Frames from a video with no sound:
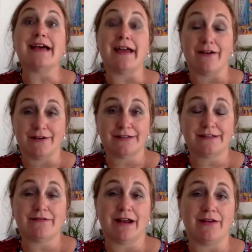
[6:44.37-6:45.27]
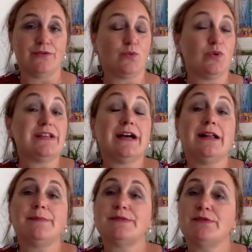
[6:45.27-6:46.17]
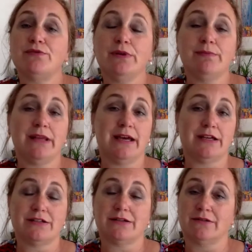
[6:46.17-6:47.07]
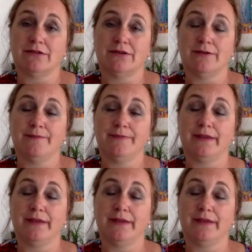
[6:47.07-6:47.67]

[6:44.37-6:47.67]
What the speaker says: I asked around what helps with whiplash or